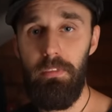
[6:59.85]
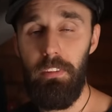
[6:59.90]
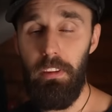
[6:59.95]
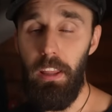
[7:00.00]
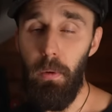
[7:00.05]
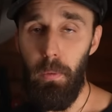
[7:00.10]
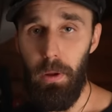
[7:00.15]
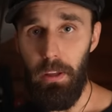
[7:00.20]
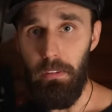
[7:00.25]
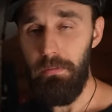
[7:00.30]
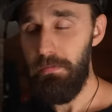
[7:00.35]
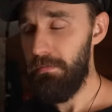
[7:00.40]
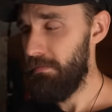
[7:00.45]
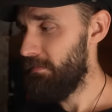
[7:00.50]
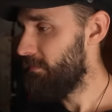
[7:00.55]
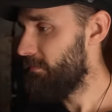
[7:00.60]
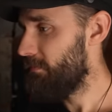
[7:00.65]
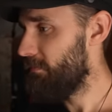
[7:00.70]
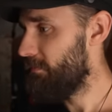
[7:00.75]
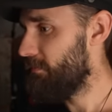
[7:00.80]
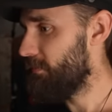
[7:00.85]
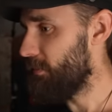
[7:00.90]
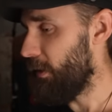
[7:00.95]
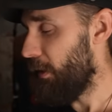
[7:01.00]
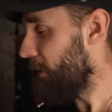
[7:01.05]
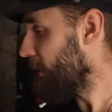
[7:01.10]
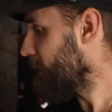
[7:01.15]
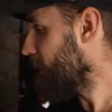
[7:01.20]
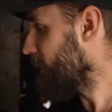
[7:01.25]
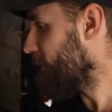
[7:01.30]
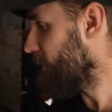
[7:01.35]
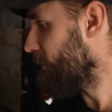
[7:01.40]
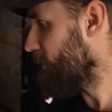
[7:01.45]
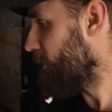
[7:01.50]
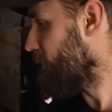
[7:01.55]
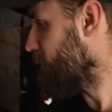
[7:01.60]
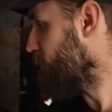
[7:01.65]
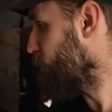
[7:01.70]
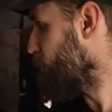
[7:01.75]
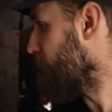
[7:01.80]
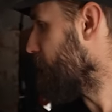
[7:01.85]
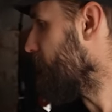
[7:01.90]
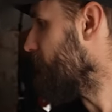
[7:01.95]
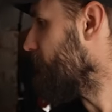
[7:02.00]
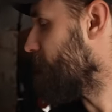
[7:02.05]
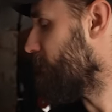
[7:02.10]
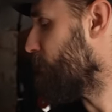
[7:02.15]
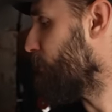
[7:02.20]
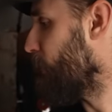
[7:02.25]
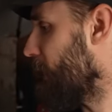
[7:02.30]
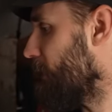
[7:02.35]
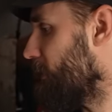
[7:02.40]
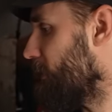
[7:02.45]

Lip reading: that way. So I think this is a super easy way